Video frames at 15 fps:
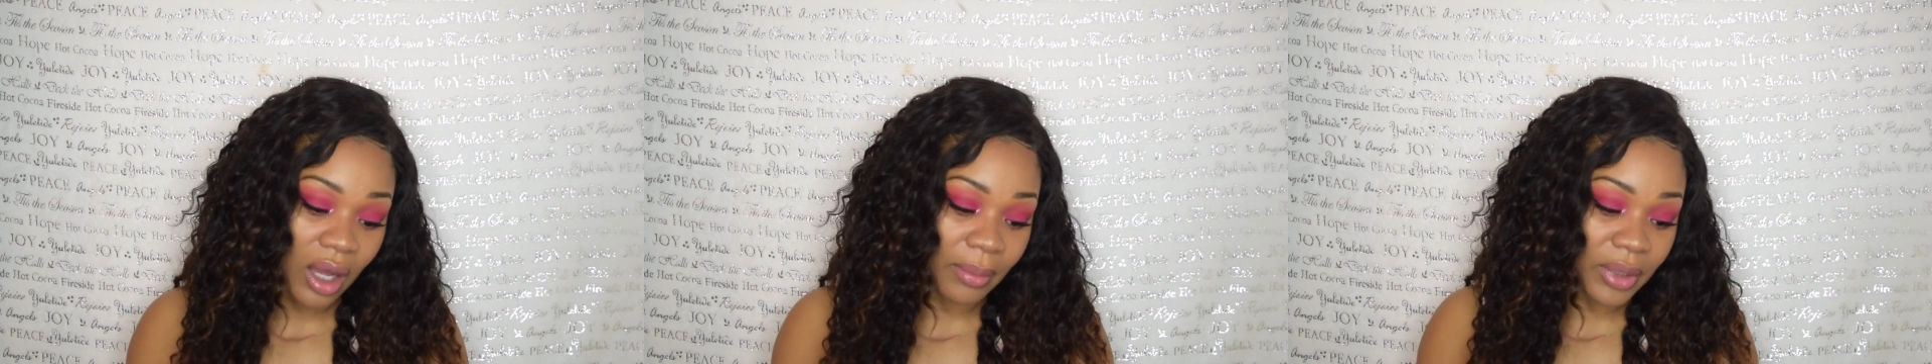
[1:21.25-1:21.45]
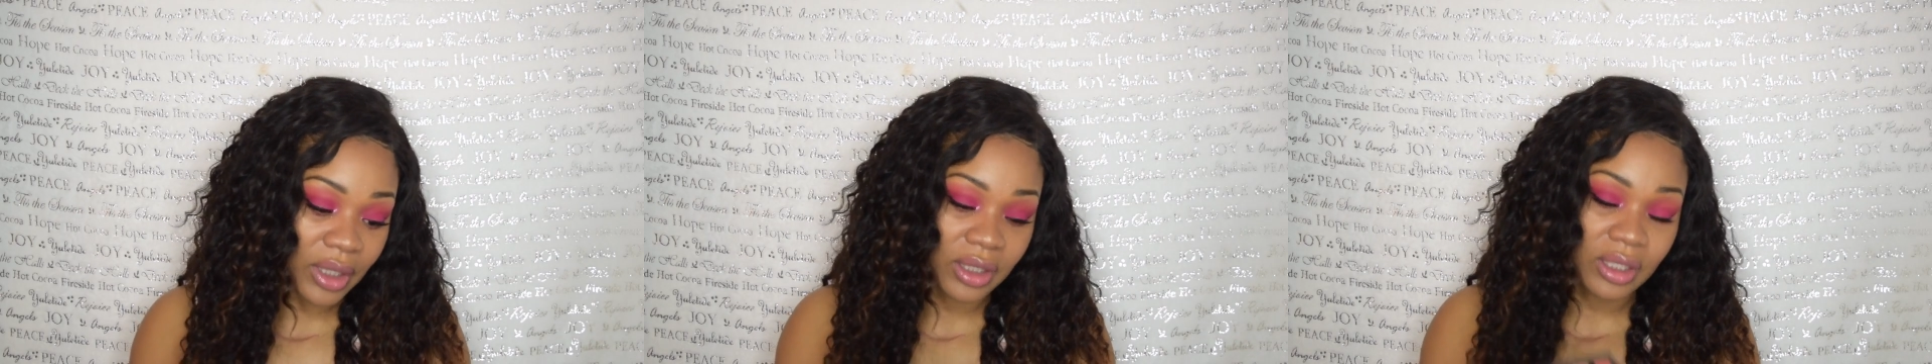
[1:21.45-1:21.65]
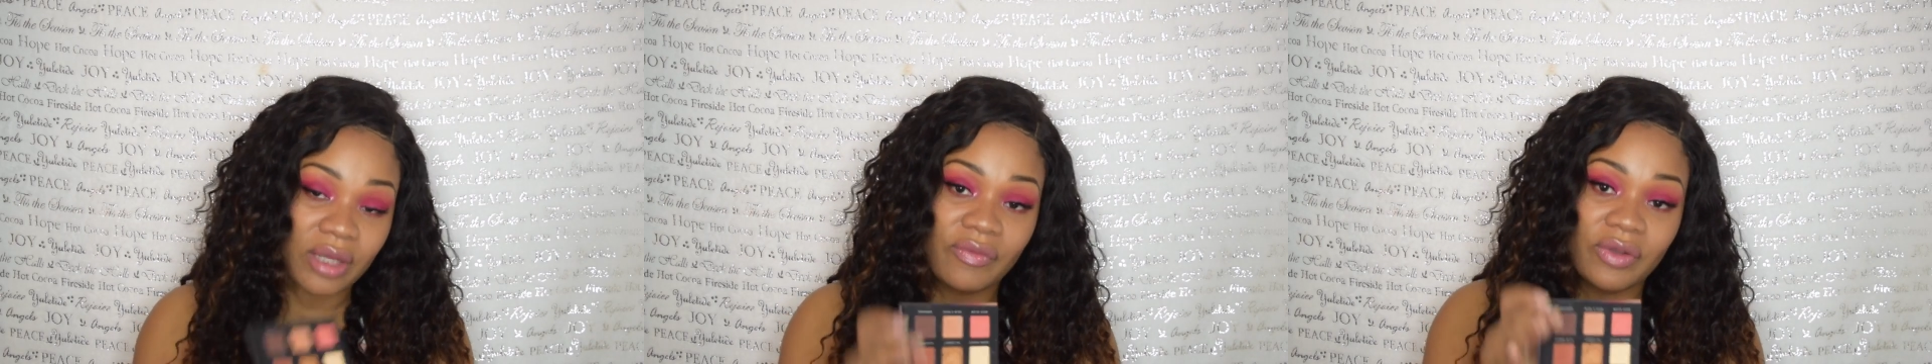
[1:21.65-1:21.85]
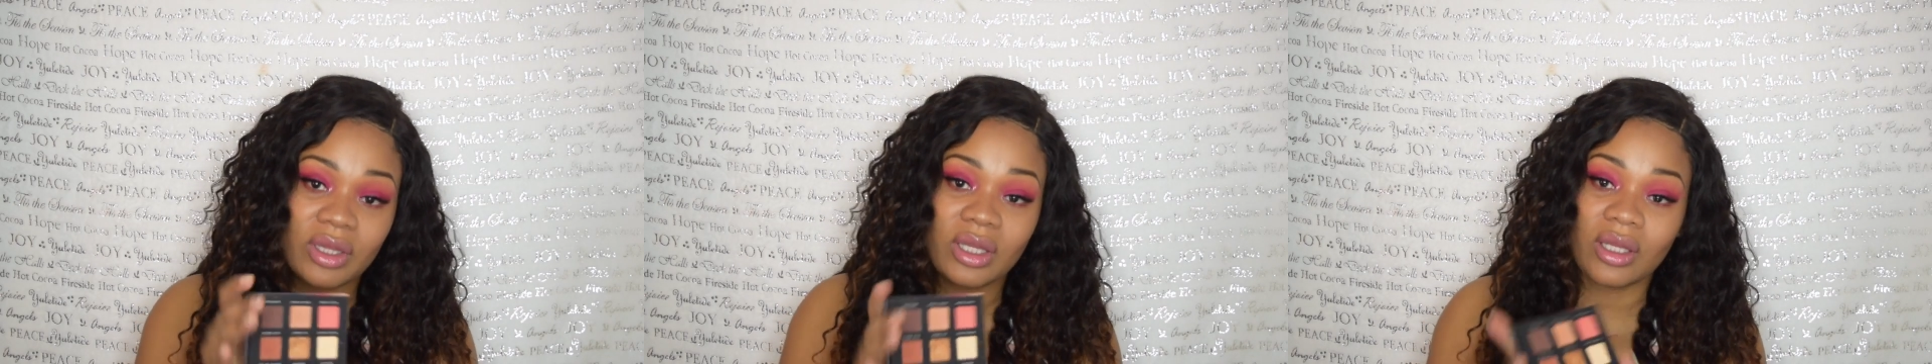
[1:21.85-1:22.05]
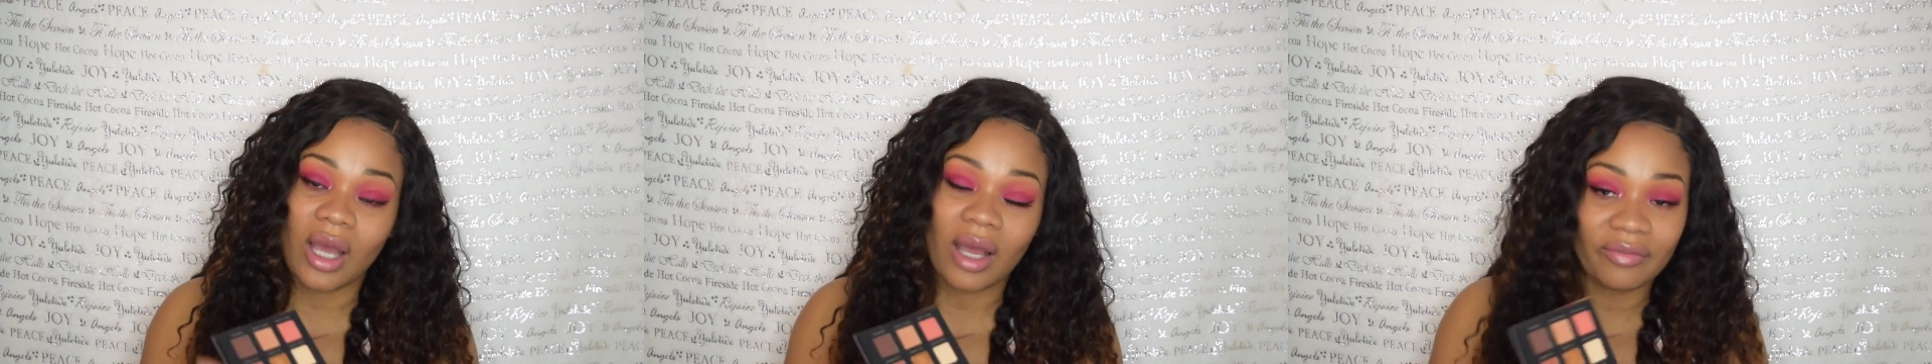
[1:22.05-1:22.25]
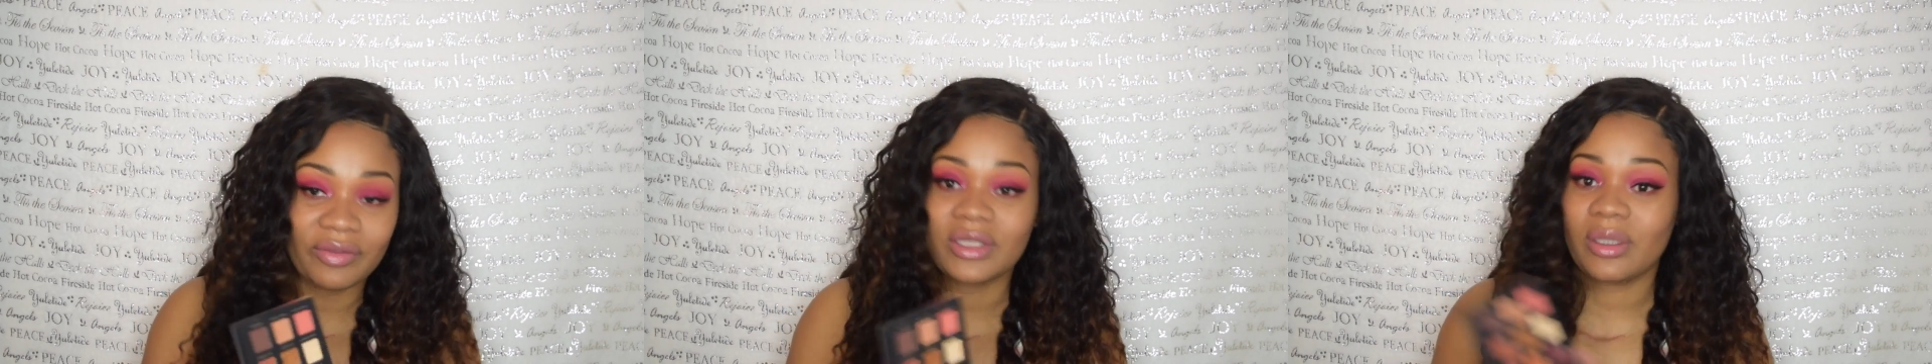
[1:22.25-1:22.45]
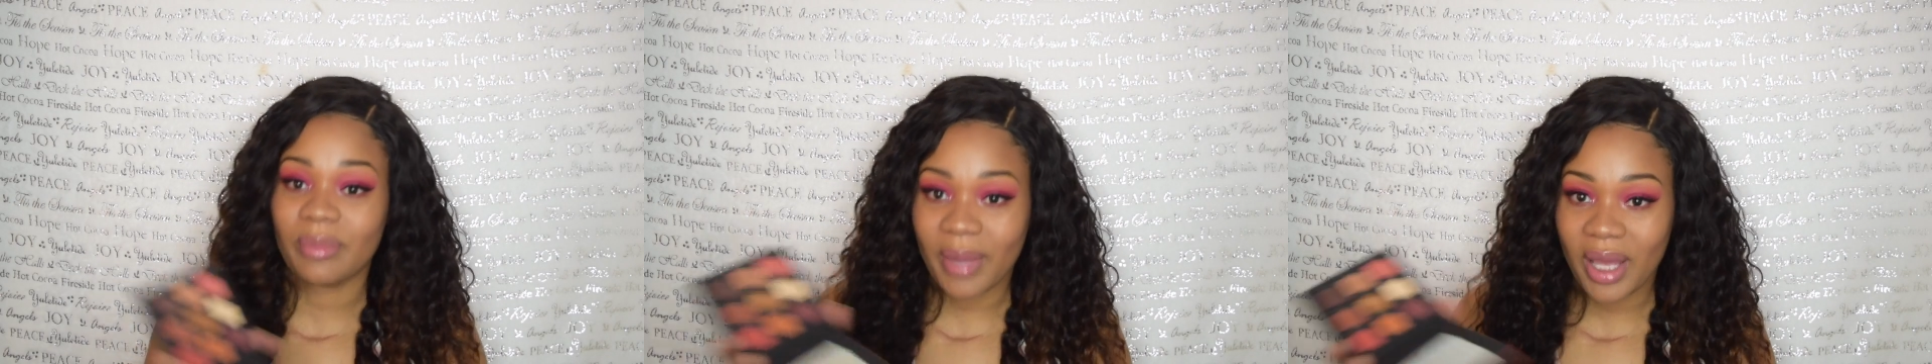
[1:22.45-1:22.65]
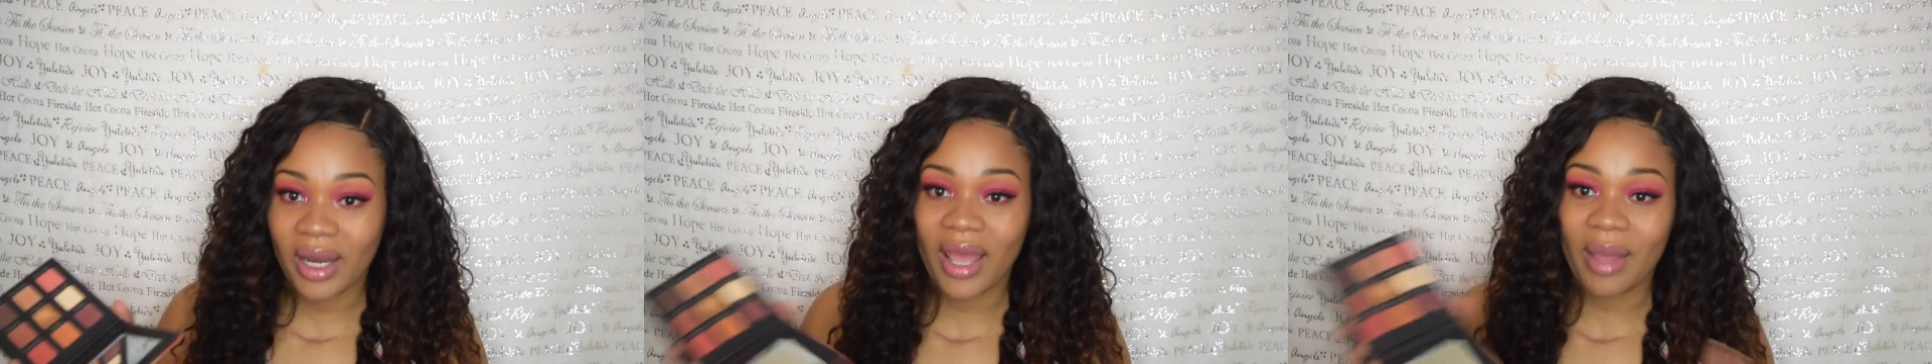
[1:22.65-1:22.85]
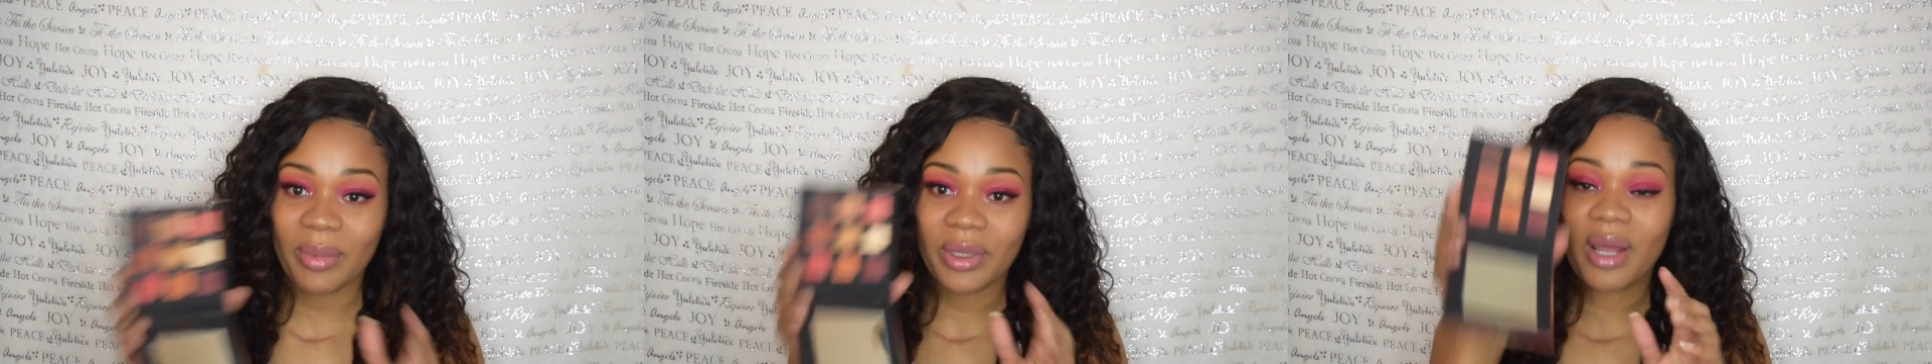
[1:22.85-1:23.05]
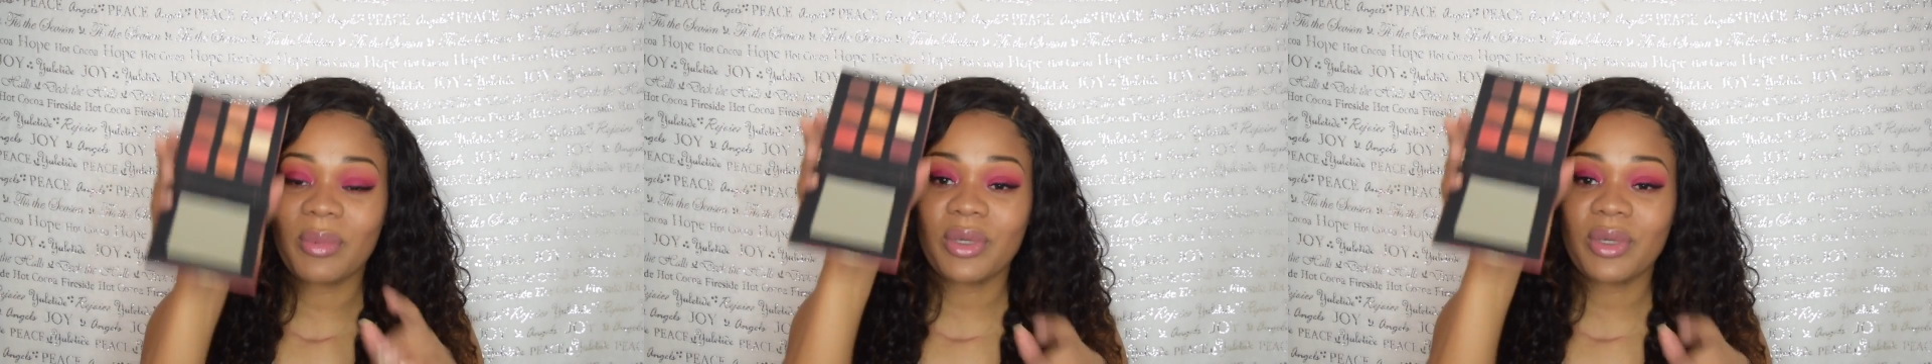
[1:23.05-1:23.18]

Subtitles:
I'm going to give you, obviously, Bad Habit.